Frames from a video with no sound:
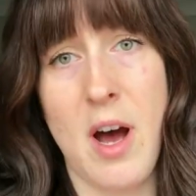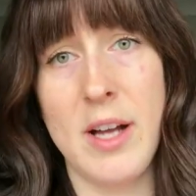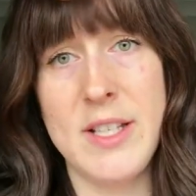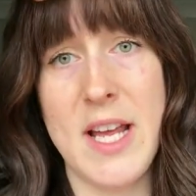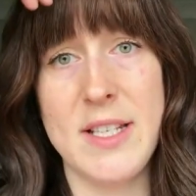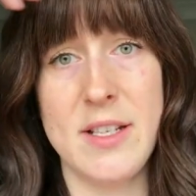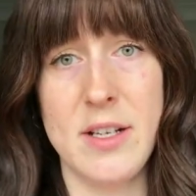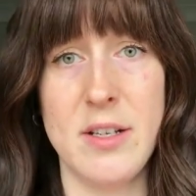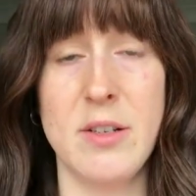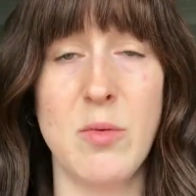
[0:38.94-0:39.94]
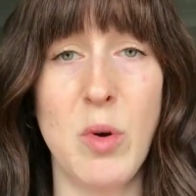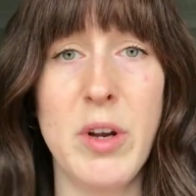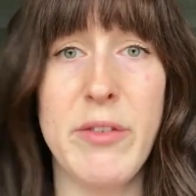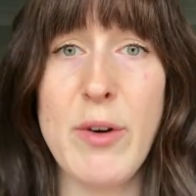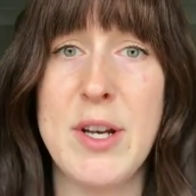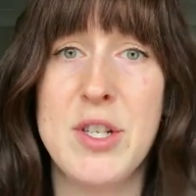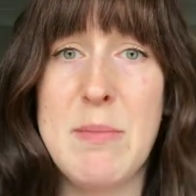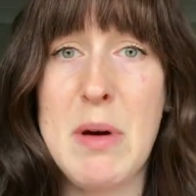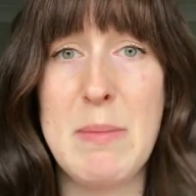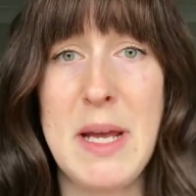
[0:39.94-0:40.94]
I tend to want a fringe
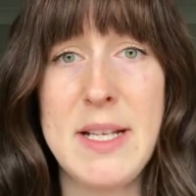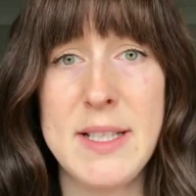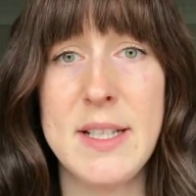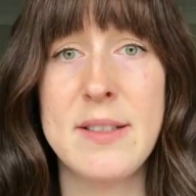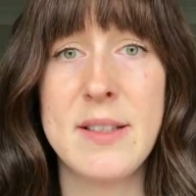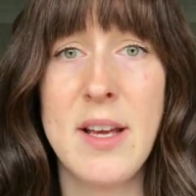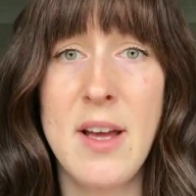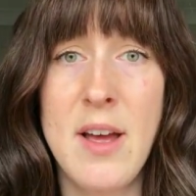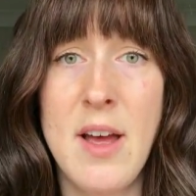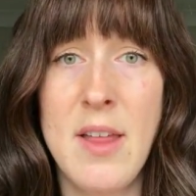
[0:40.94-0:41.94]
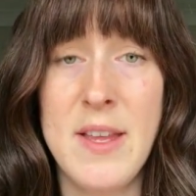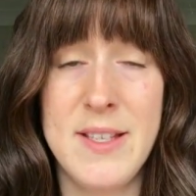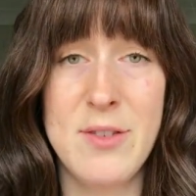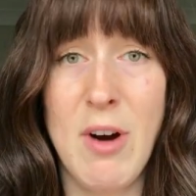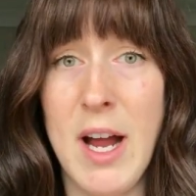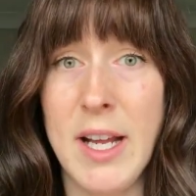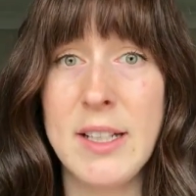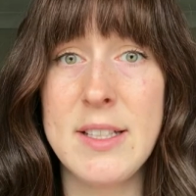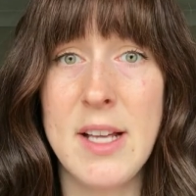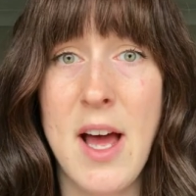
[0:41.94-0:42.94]
in my pieces. This is
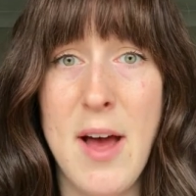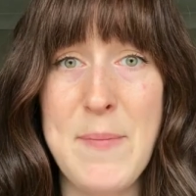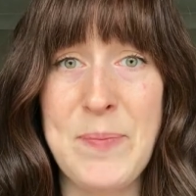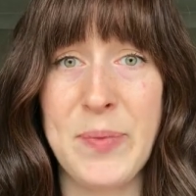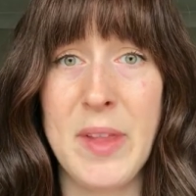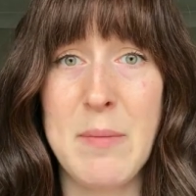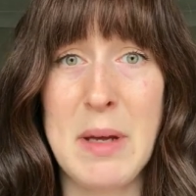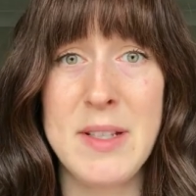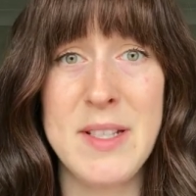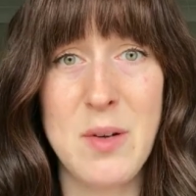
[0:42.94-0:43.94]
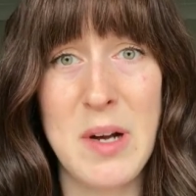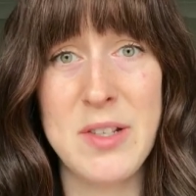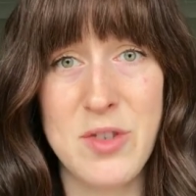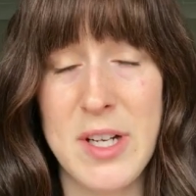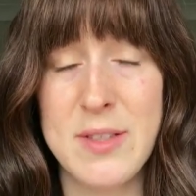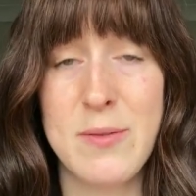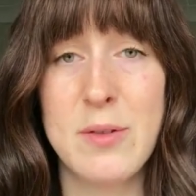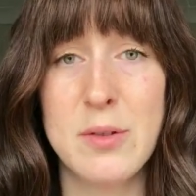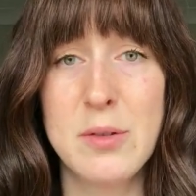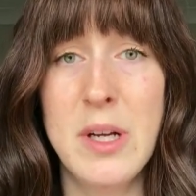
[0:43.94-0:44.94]
great because it's quite
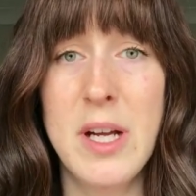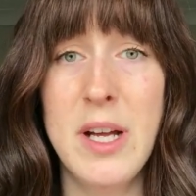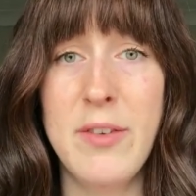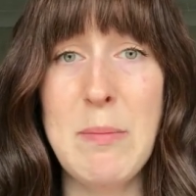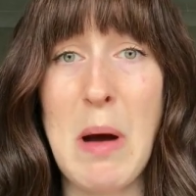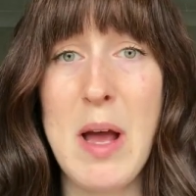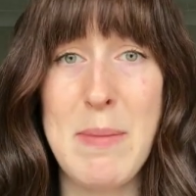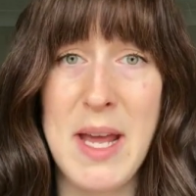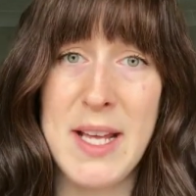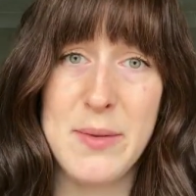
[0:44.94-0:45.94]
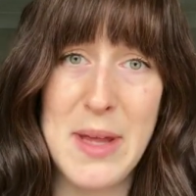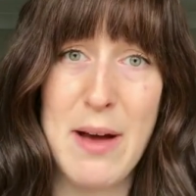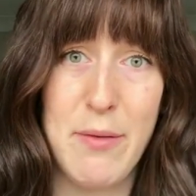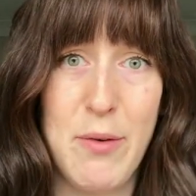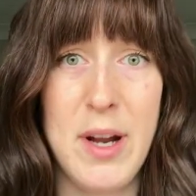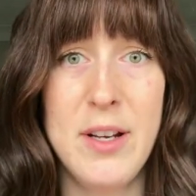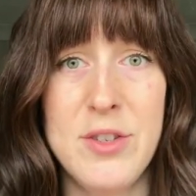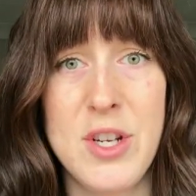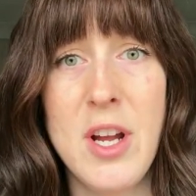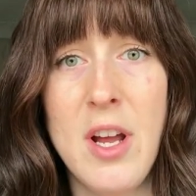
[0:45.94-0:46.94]
stressful if you buy a piece without a
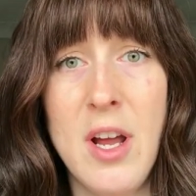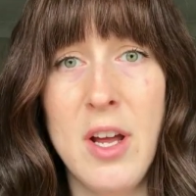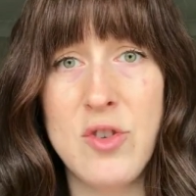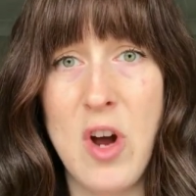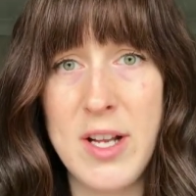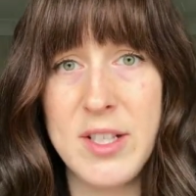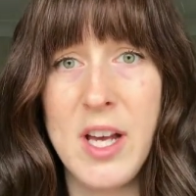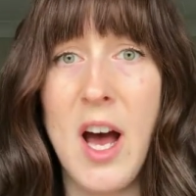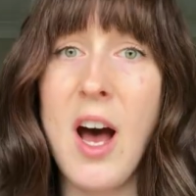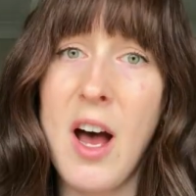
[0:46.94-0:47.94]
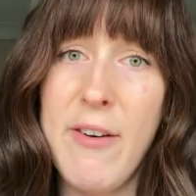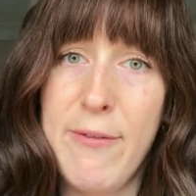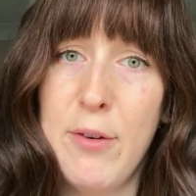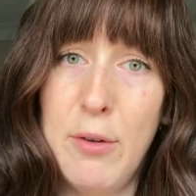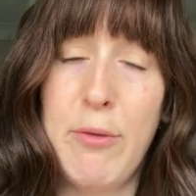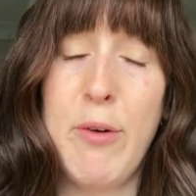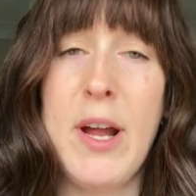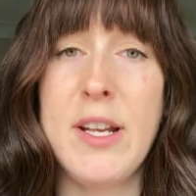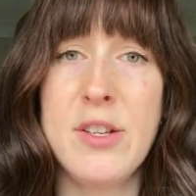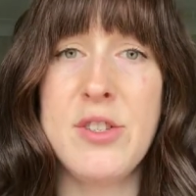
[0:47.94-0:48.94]
fringe. Trying to cut a full
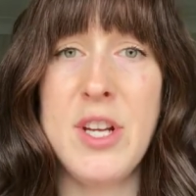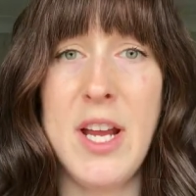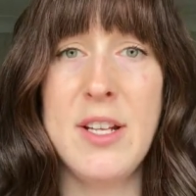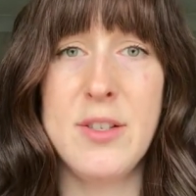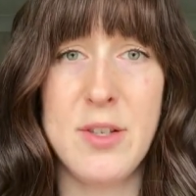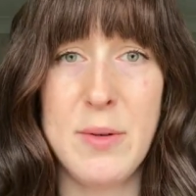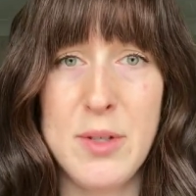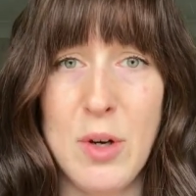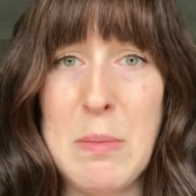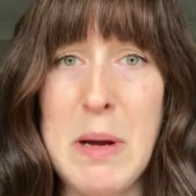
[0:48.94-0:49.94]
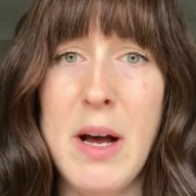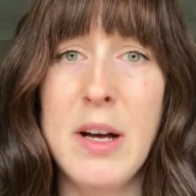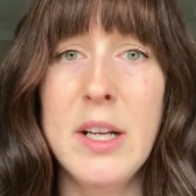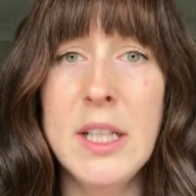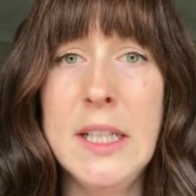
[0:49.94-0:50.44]
fringe into a topper,